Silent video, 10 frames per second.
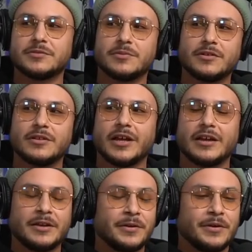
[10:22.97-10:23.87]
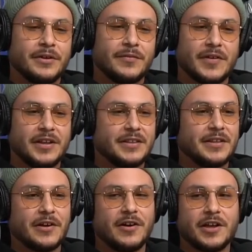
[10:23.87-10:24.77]
bro. Like, if anything,
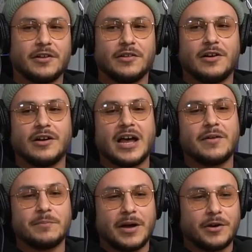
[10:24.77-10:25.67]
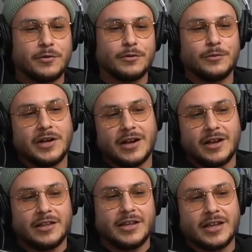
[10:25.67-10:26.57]
they all get along. I have my crew. We got
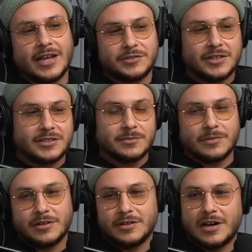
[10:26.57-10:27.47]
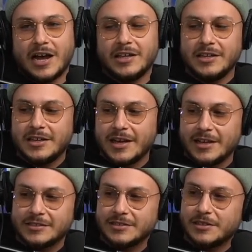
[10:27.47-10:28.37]
LA cats. We got some IE
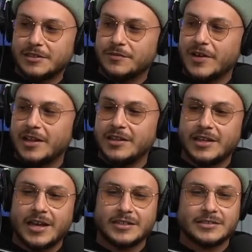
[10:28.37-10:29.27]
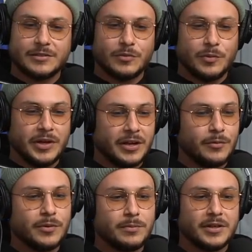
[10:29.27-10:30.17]
cats, Valley cats. And when we get in
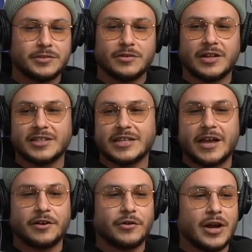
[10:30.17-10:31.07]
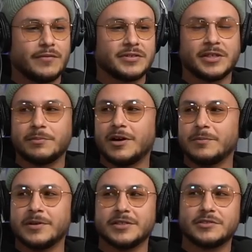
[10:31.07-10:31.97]
one place, we're all like tagger, graphers, hip
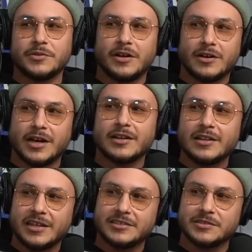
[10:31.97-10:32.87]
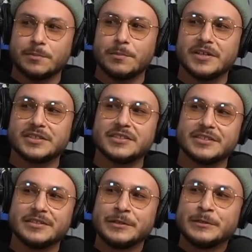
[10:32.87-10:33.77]
hop heads. So we all kind of like just
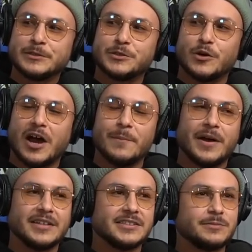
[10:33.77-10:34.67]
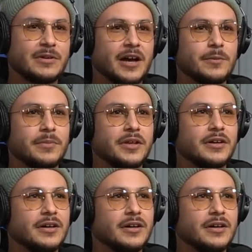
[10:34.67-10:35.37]
mixing. Yeah. So I might just kind of be,